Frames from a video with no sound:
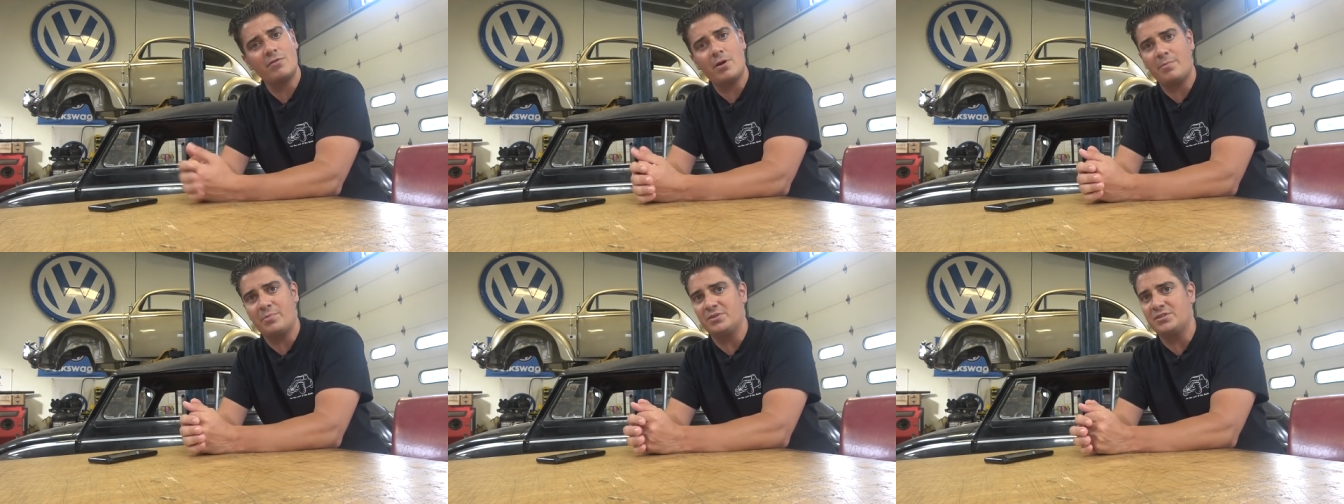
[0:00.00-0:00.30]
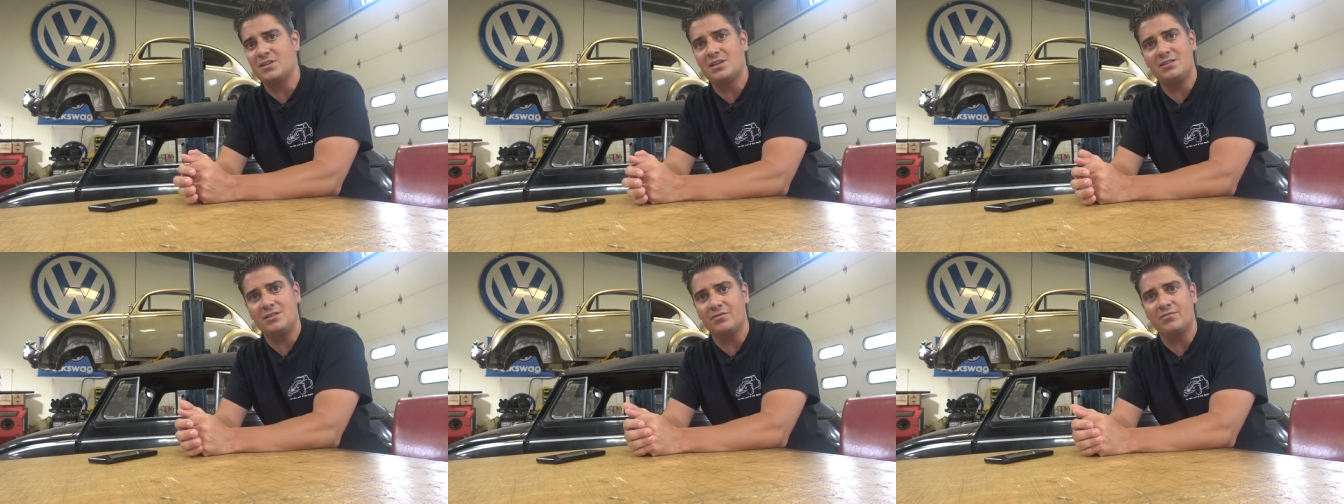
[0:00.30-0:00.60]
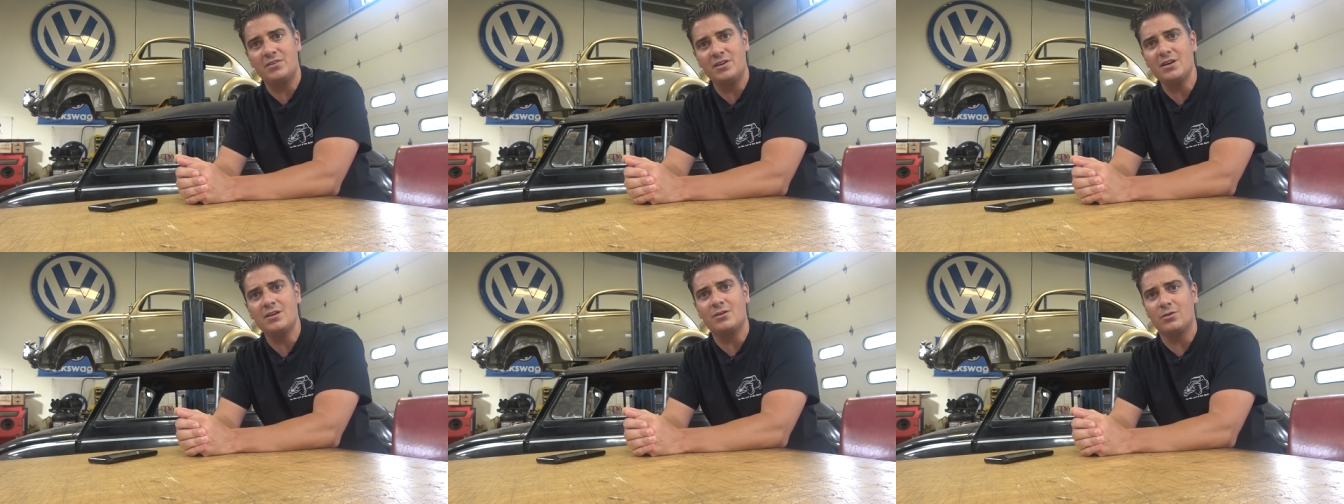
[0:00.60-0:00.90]
represent the
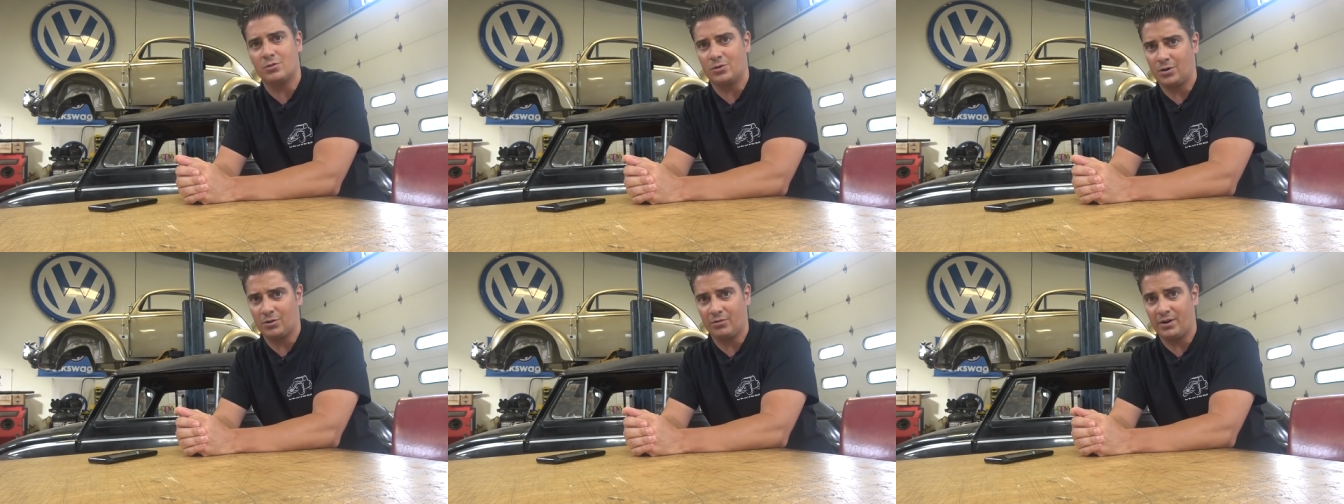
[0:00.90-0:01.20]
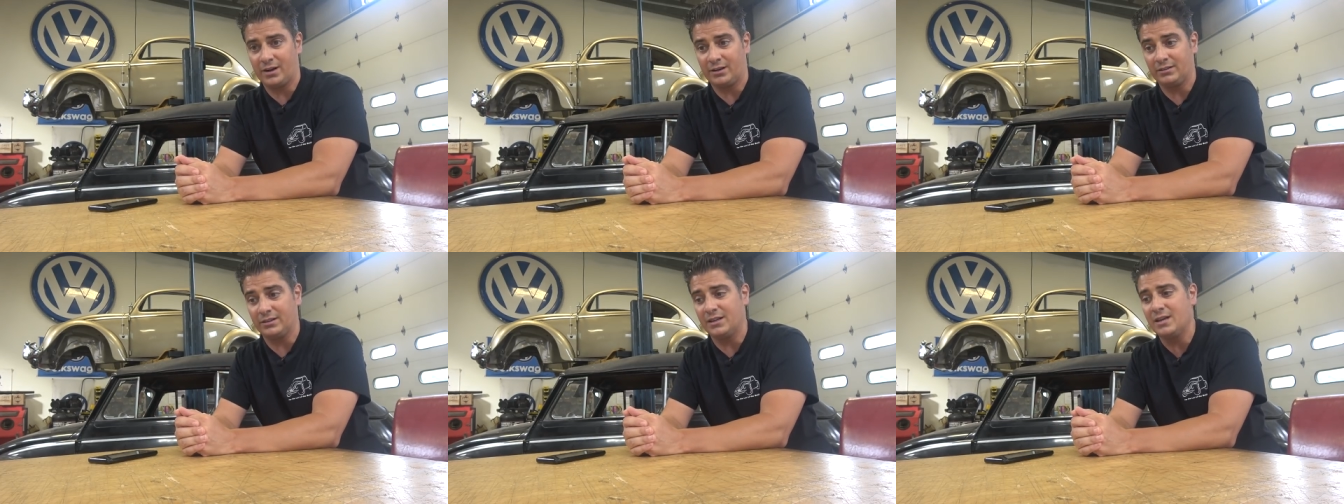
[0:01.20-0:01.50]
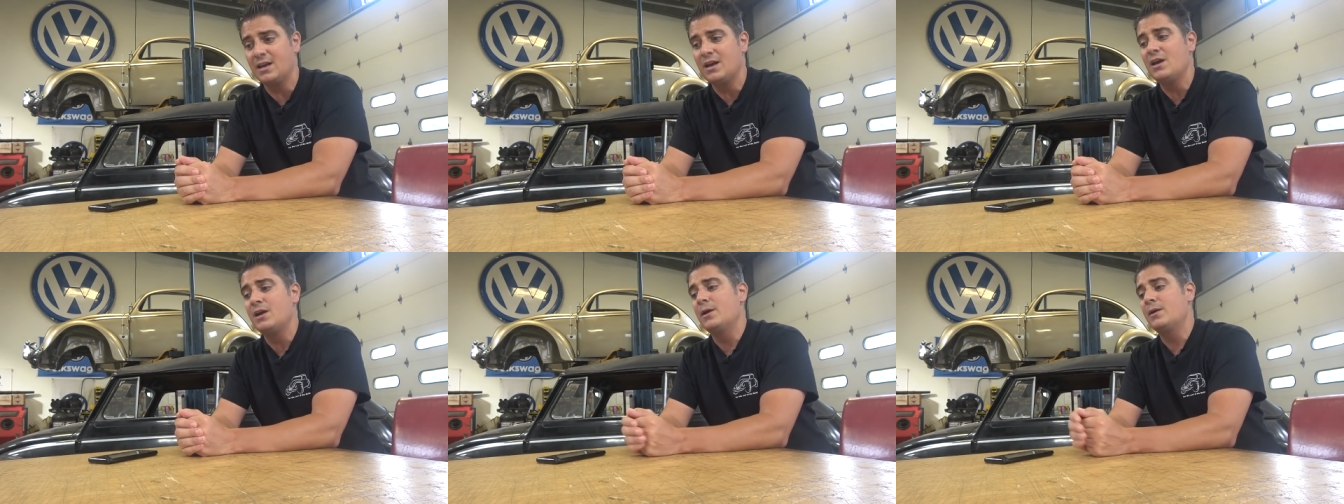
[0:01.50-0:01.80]
vehicle correctly.
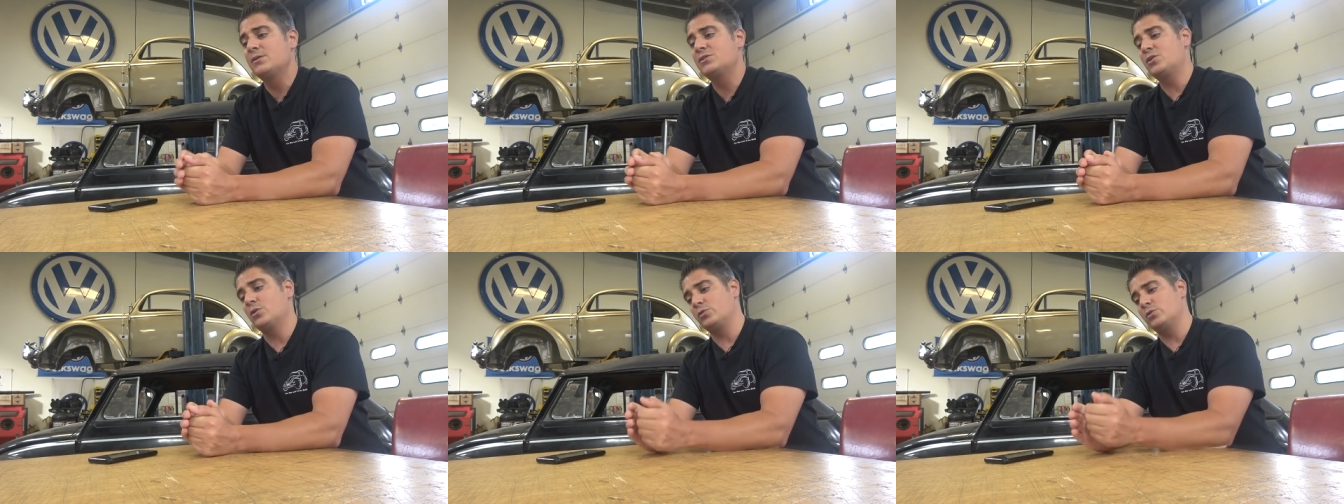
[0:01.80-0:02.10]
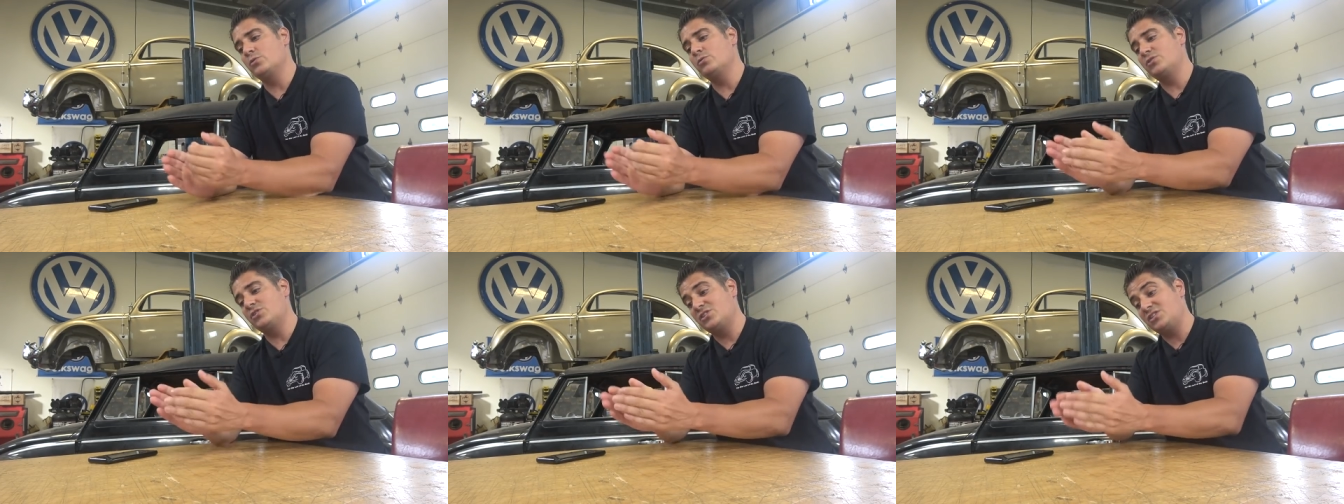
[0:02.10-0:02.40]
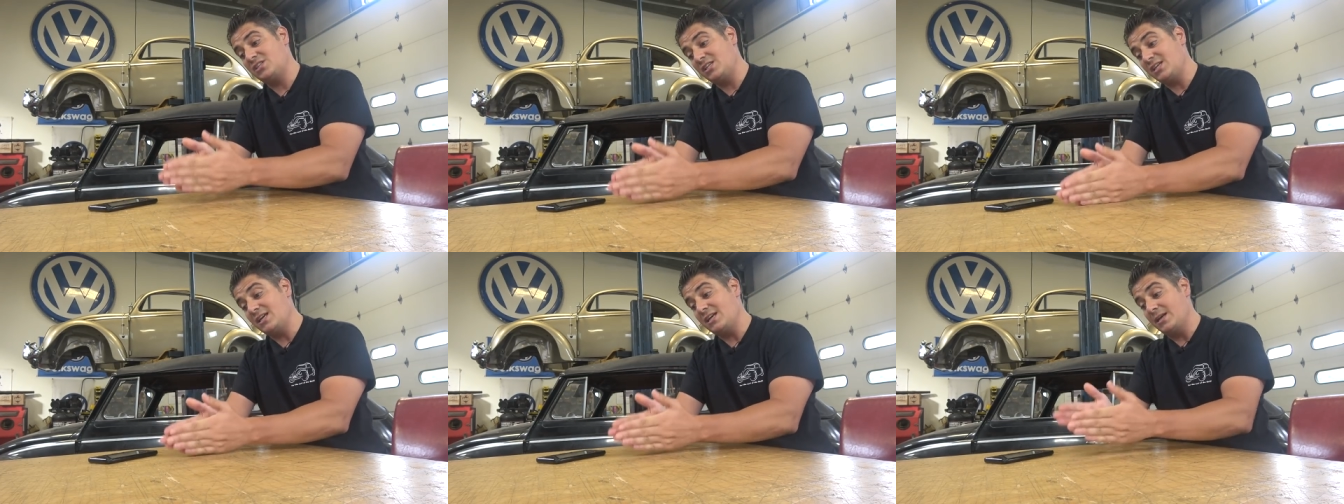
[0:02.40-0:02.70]
So you
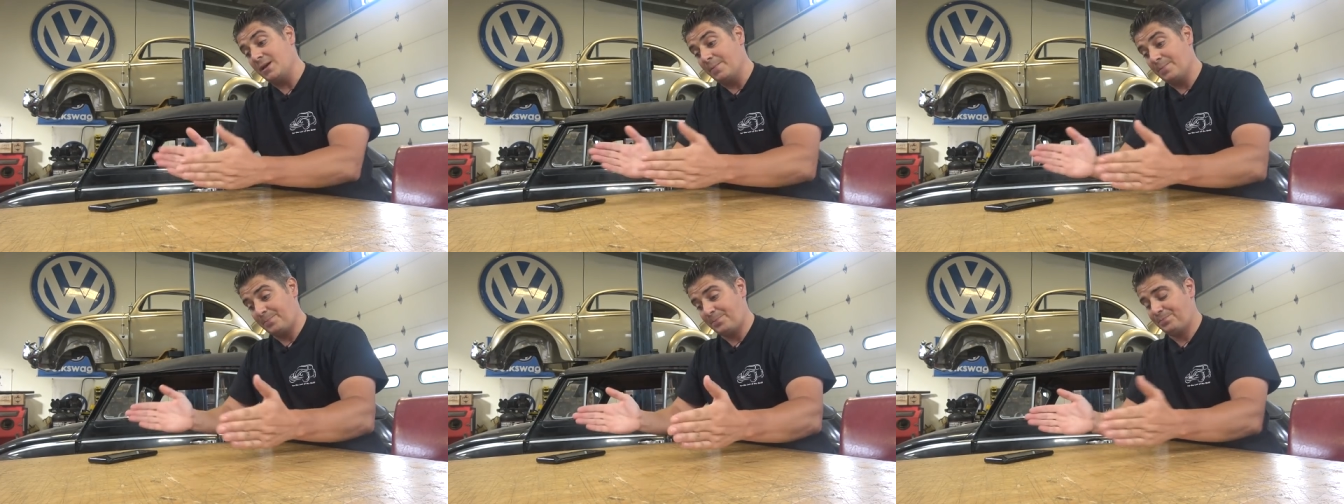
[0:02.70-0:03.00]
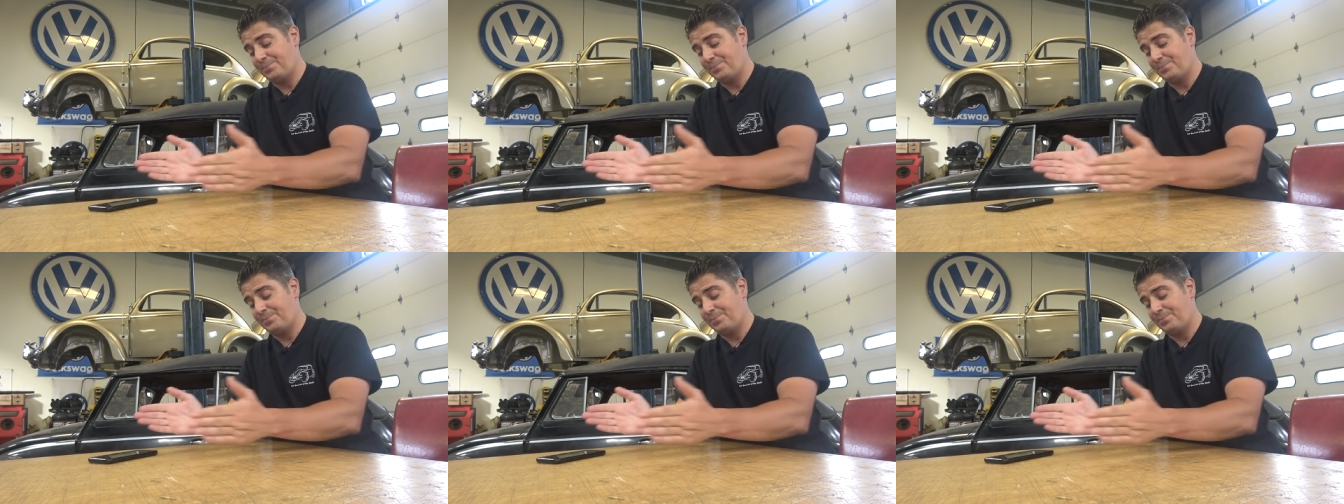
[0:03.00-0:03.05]
see